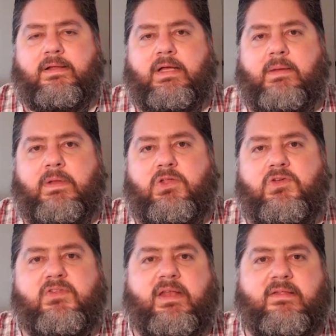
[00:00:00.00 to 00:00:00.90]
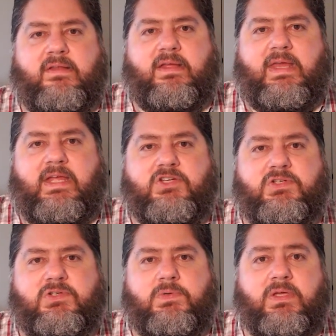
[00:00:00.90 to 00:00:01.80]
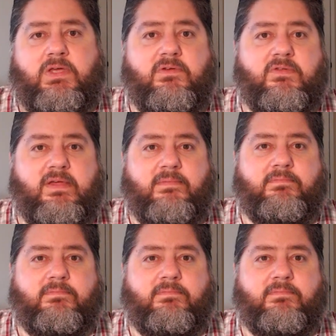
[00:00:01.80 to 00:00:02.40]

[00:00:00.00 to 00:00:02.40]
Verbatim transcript: um, and use it as an occasion to accuse him